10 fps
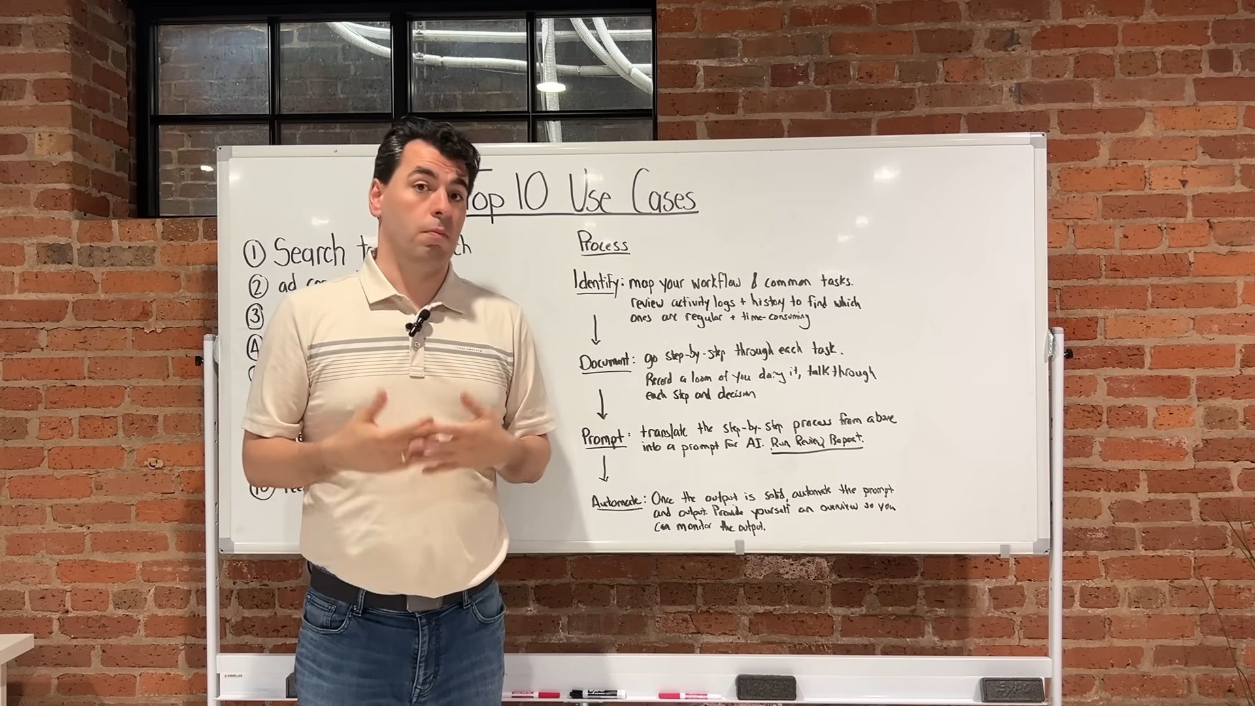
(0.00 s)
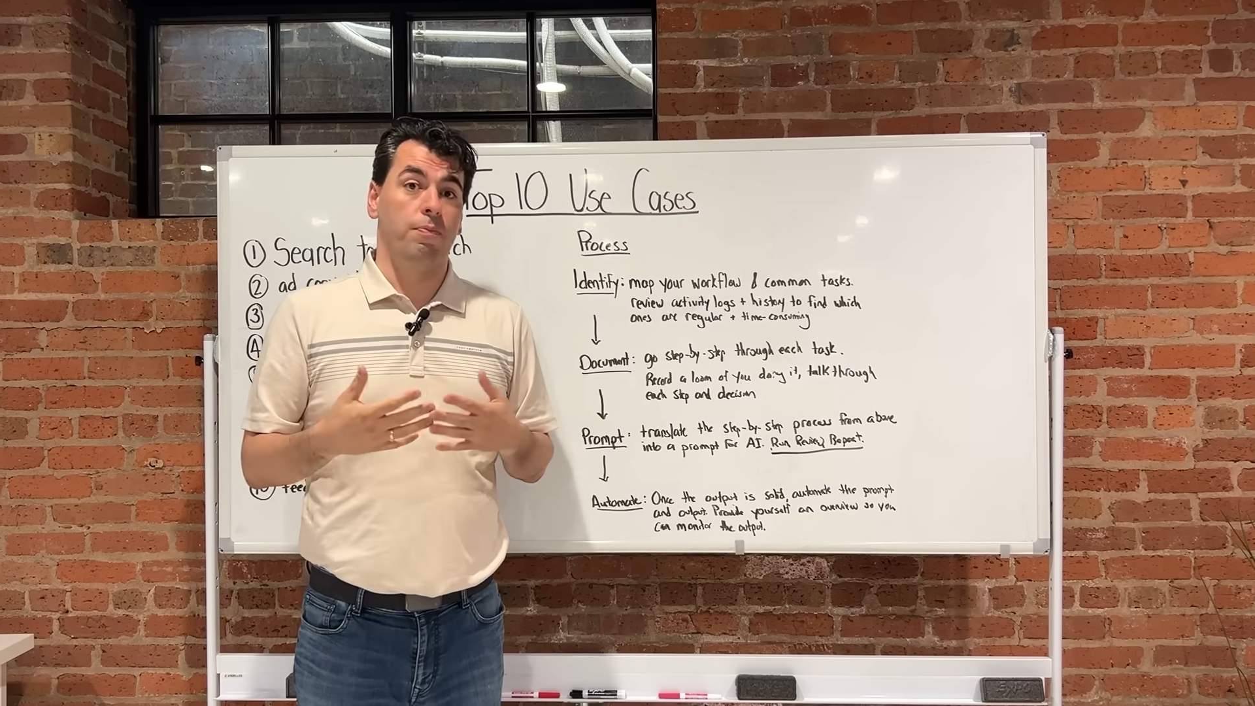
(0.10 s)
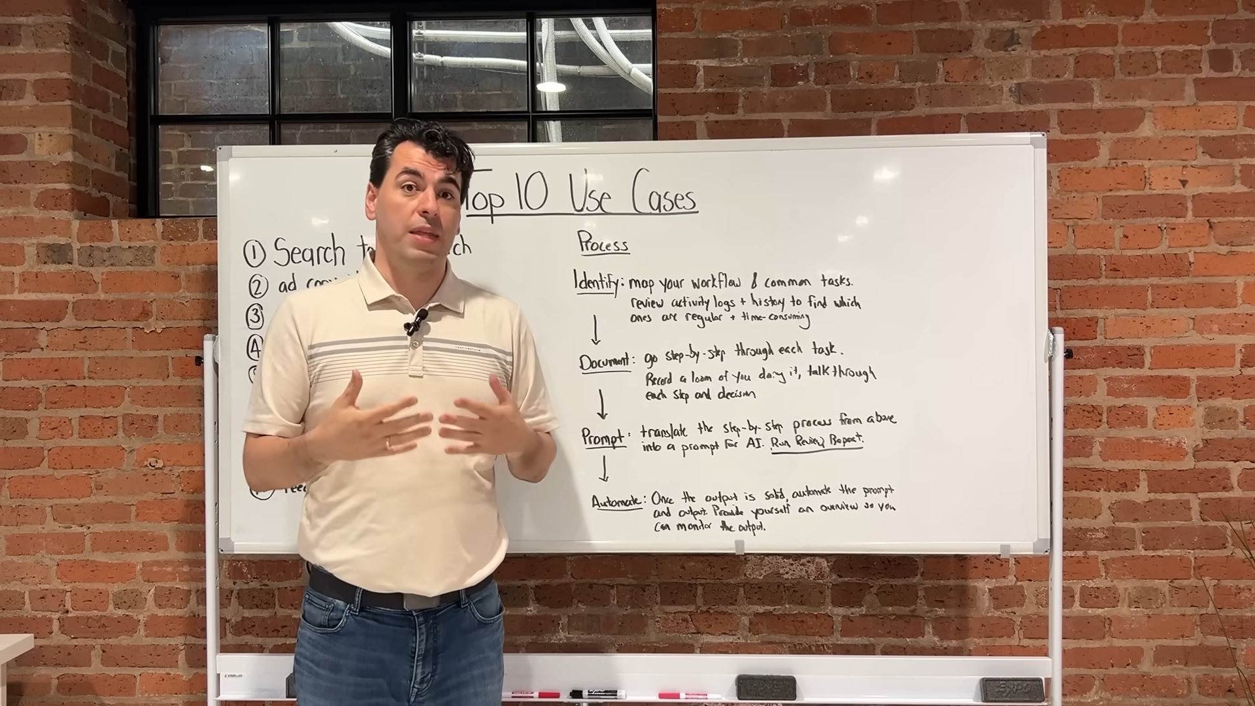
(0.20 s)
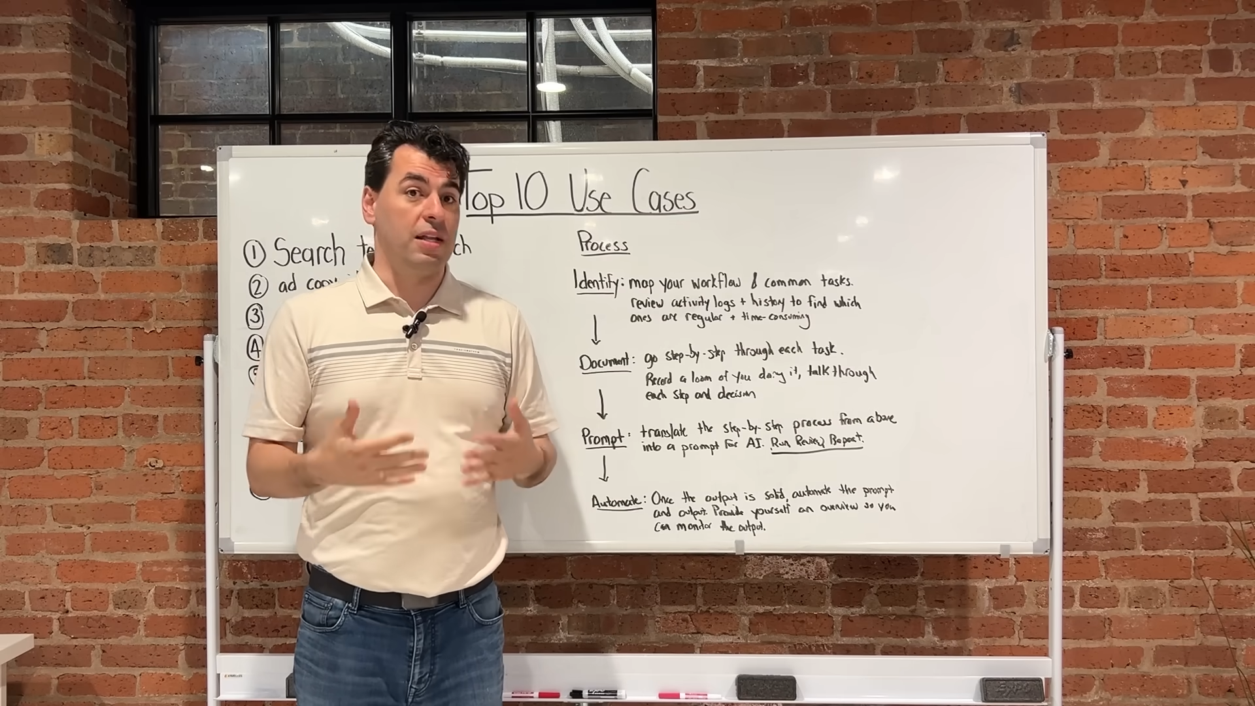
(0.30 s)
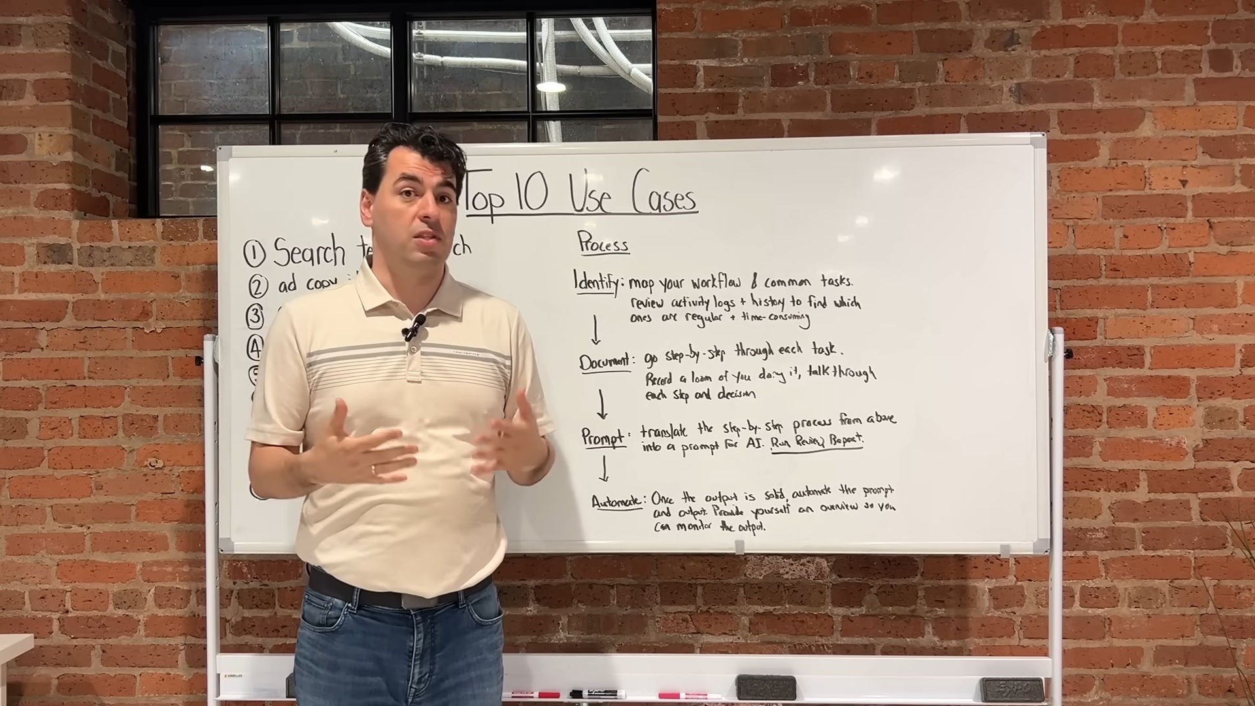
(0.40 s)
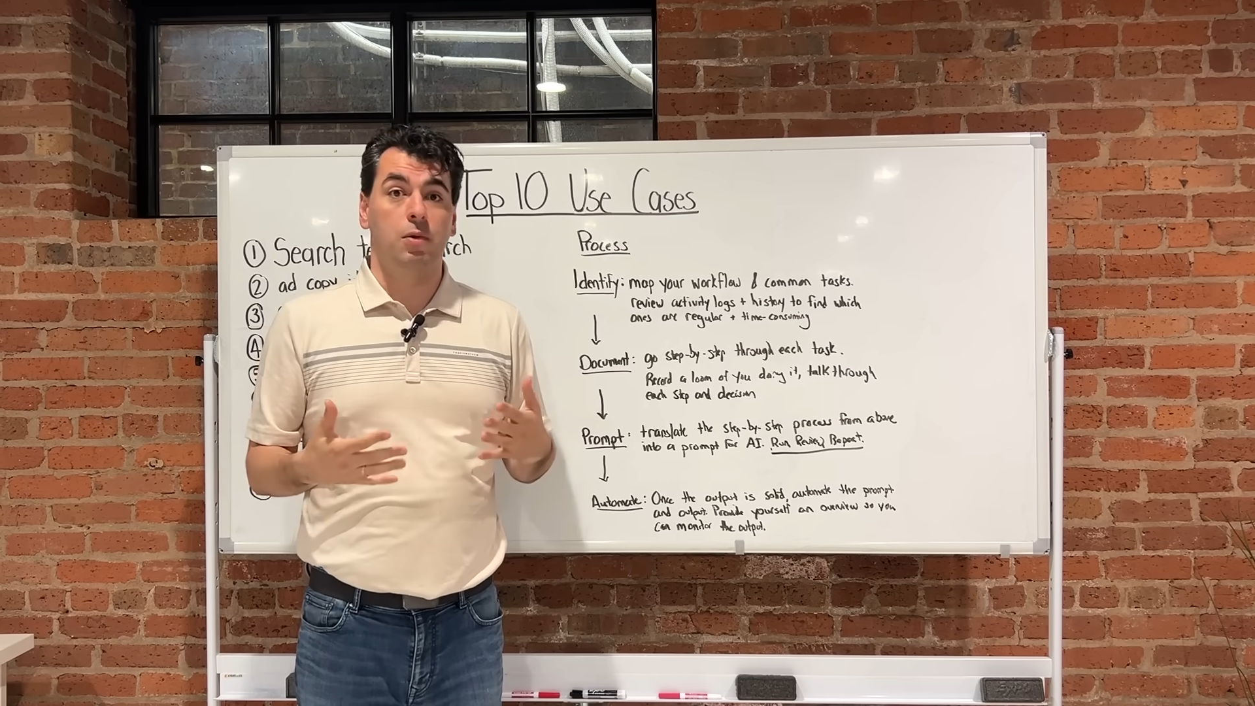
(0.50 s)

That's the